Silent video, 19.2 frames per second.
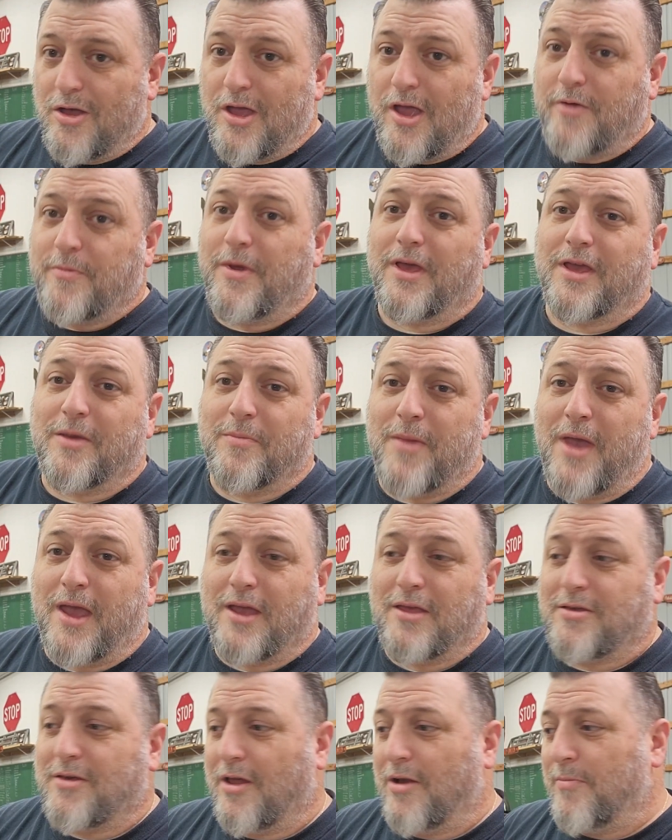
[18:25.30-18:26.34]
everybody that can make
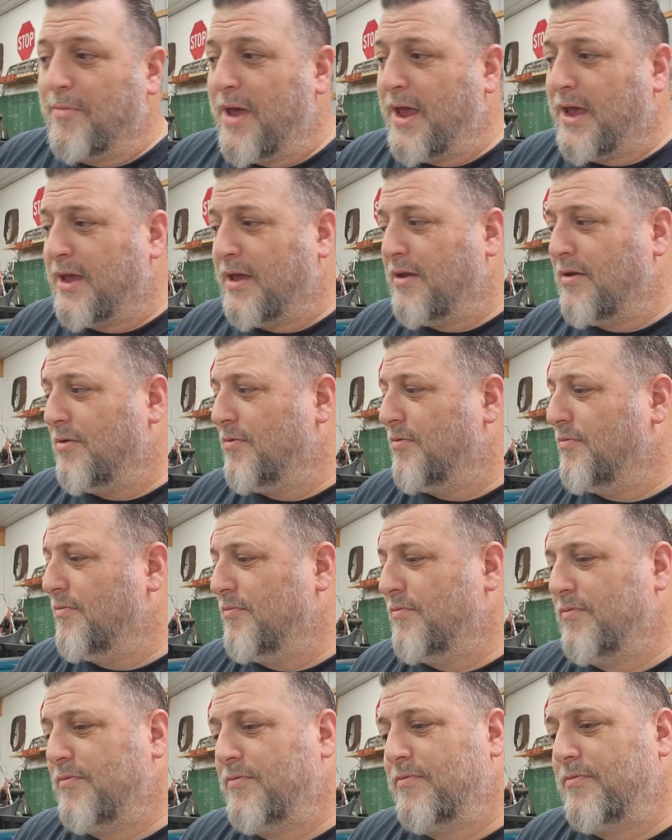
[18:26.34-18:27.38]
it's going to make it.
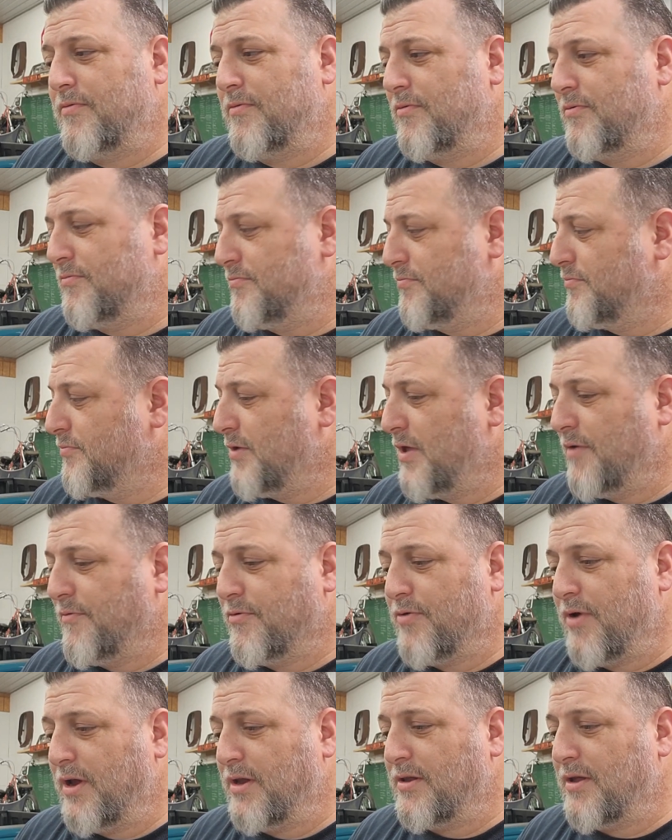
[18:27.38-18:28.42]
And have a
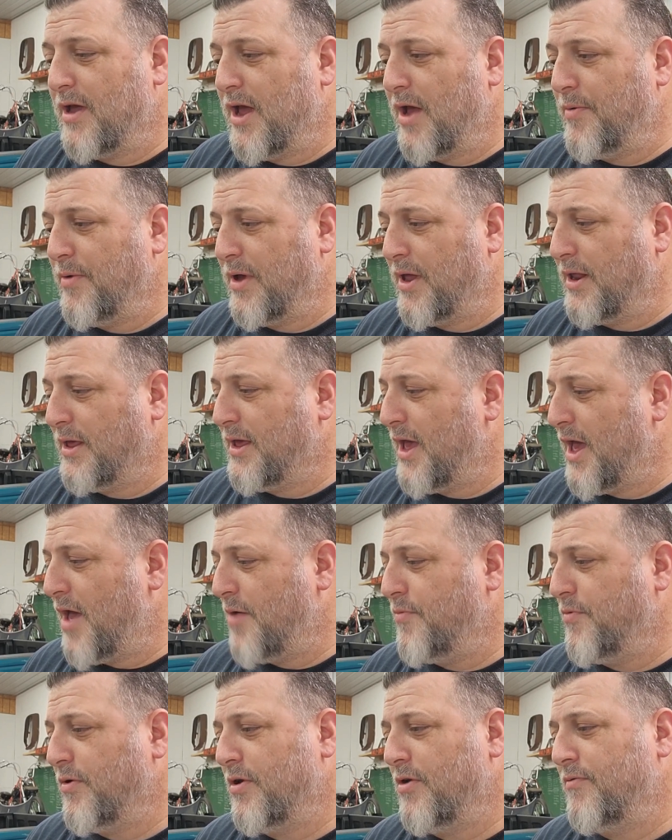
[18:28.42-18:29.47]
great time. We got a
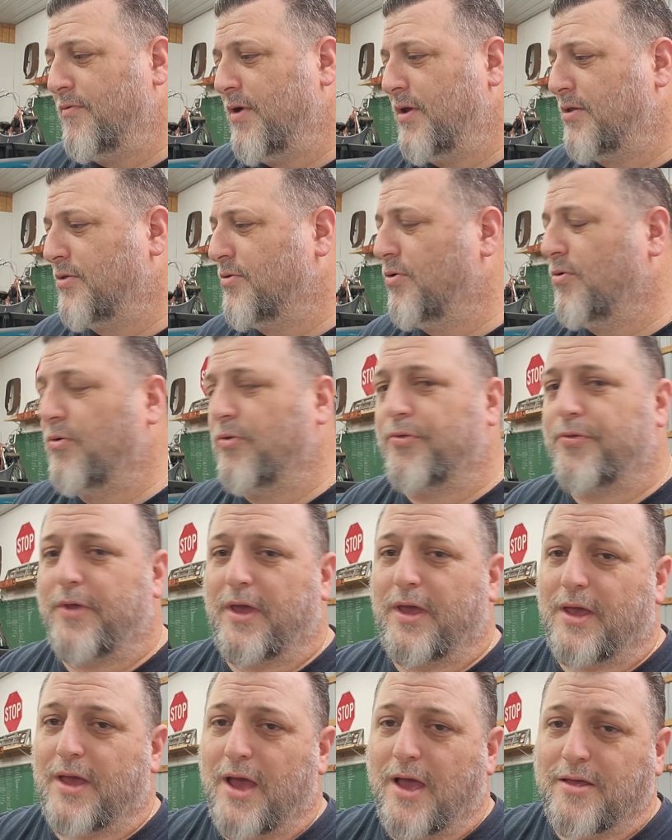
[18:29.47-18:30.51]
cabin we're going to rent. This whole
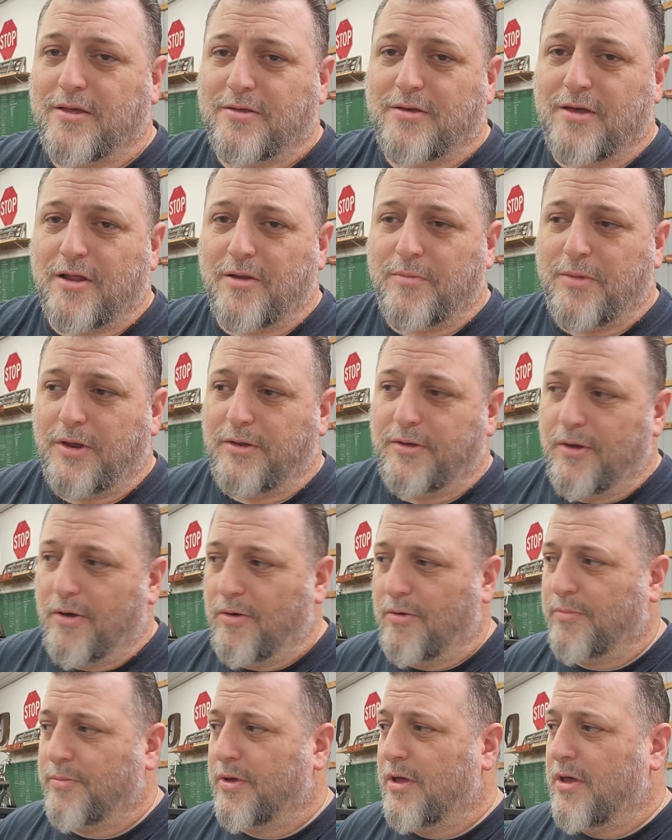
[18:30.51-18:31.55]
thing, guys, it's going to be
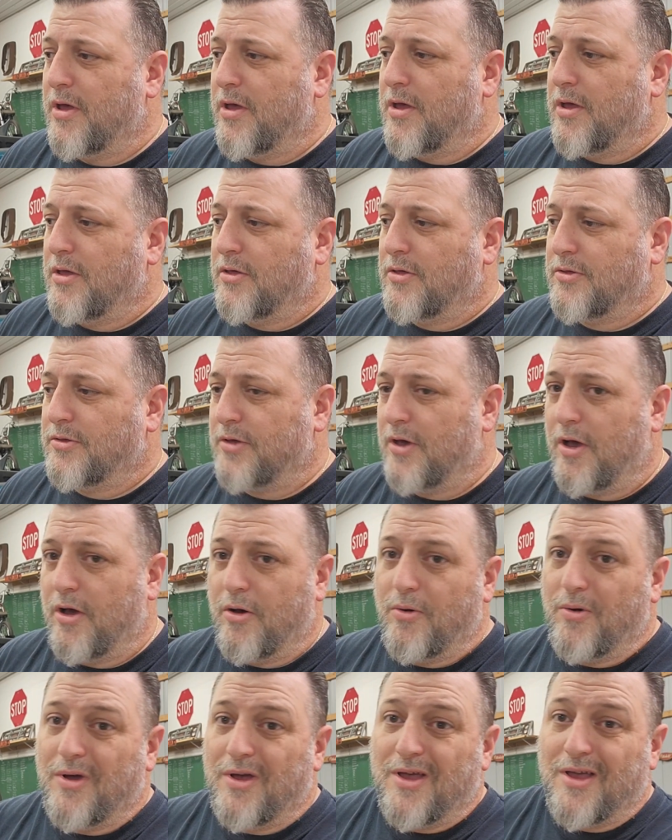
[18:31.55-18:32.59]
dope.
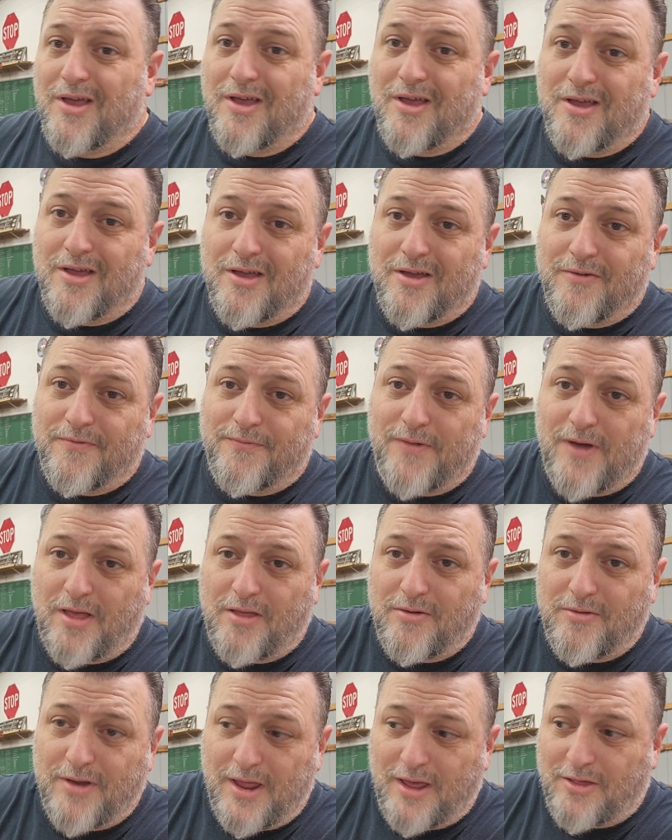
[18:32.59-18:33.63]
So
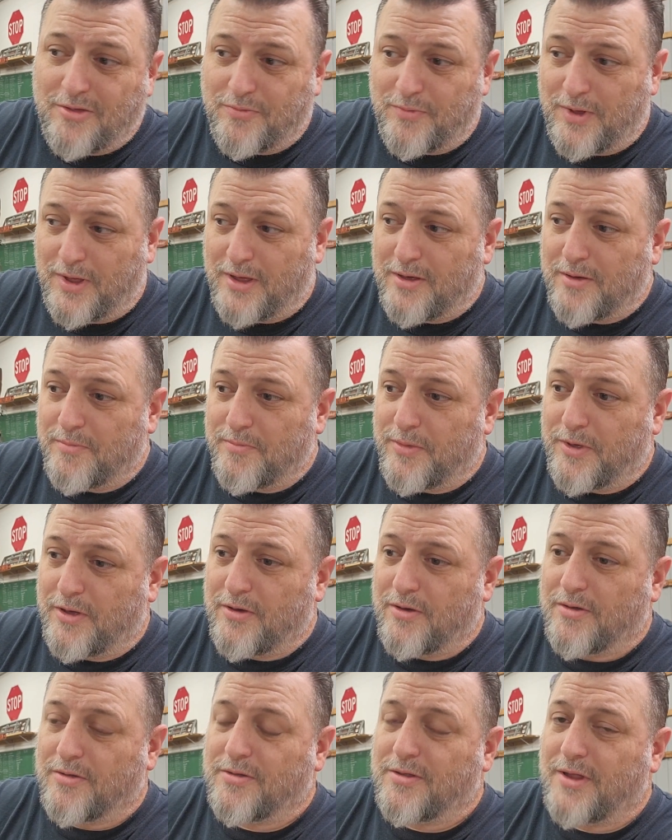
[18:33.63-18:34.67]
follow next week,
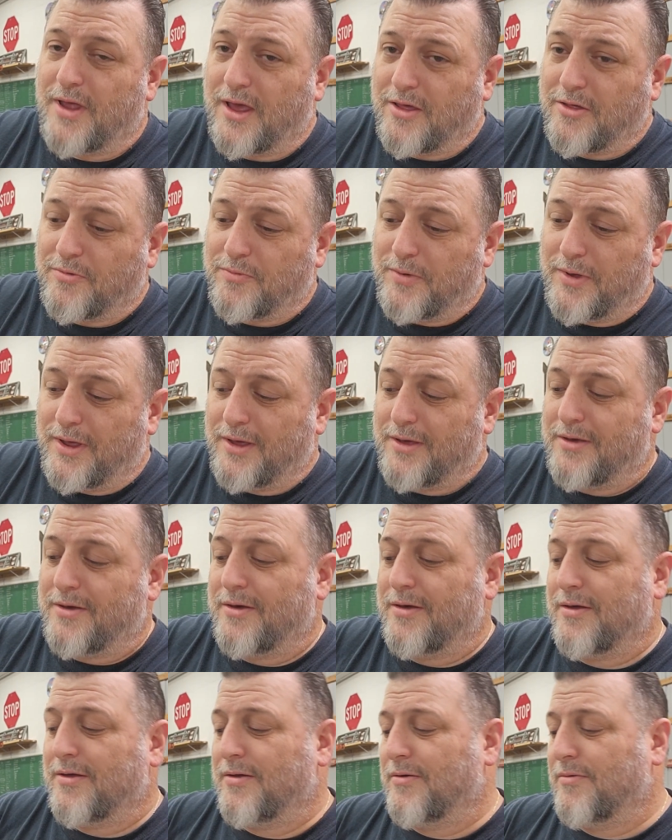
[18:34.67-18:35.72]
because next week,
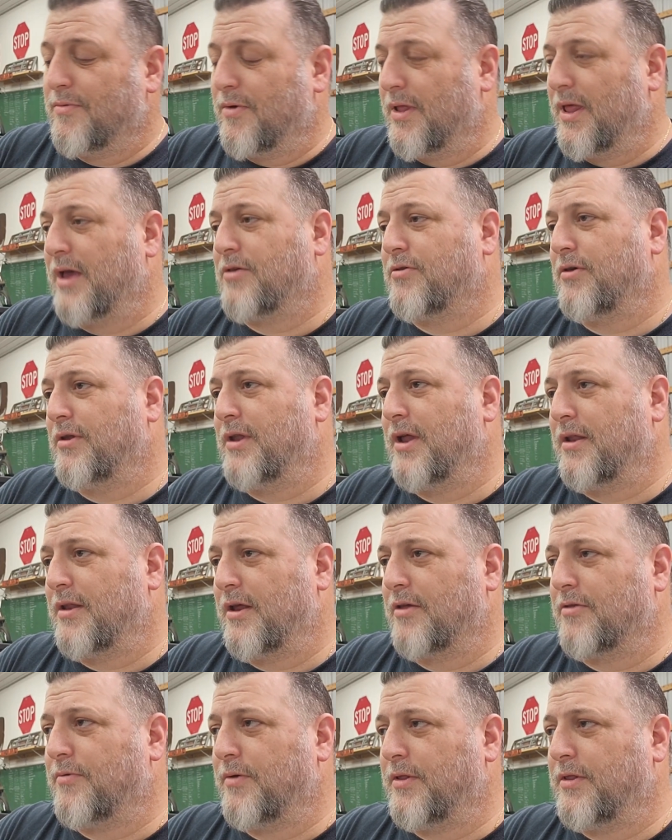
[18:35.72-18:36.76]
well, actually not
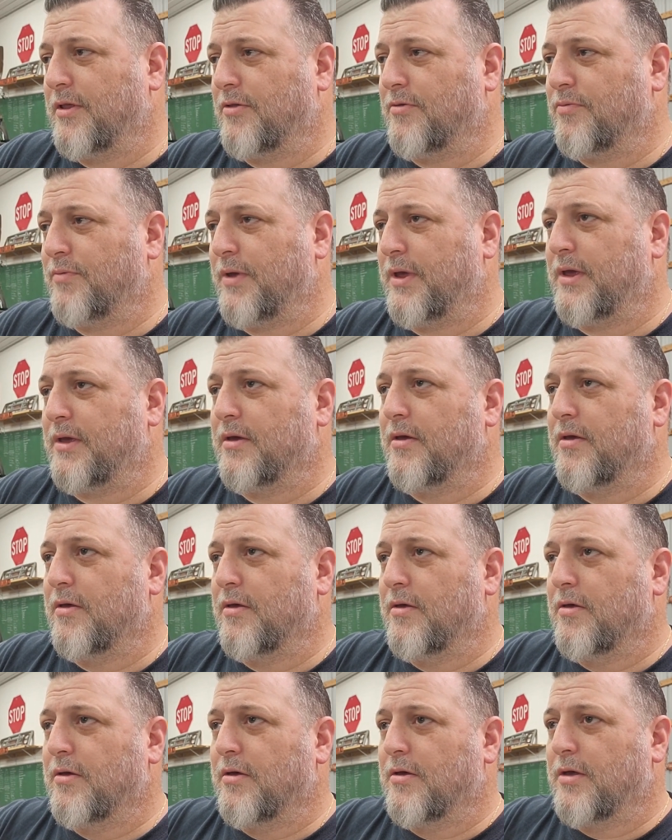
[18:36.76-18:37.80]
next week, this week,
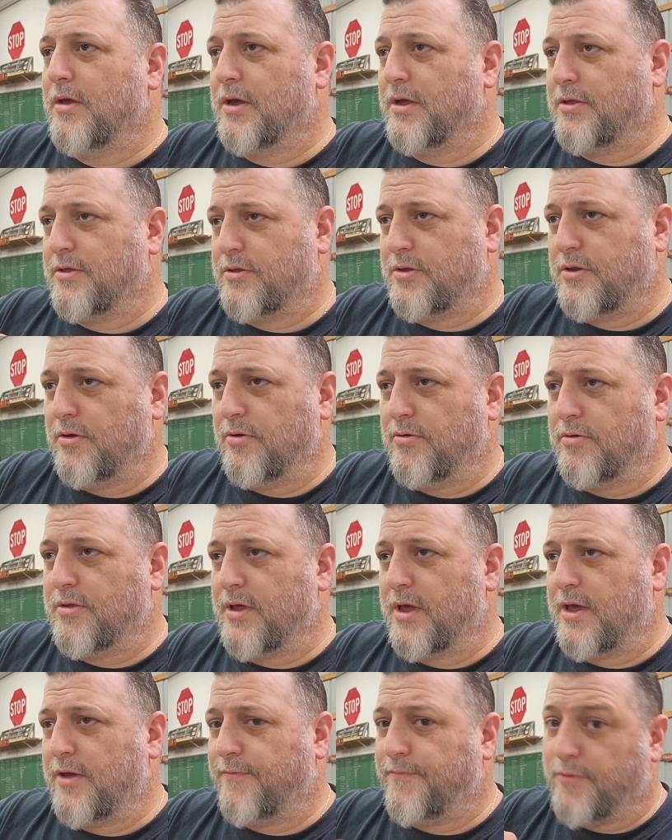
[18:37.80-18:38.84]
it's
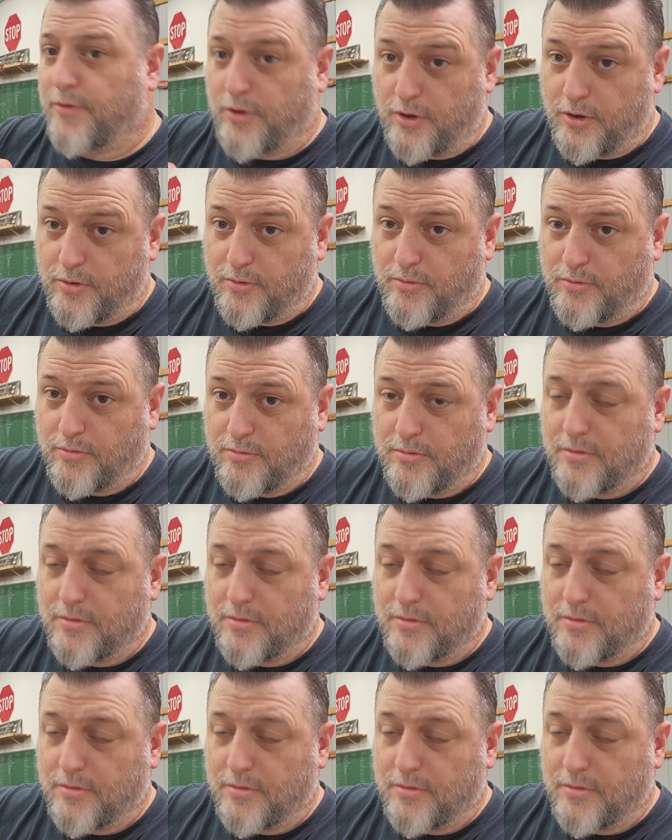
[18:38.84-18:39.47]
Tuesday for you.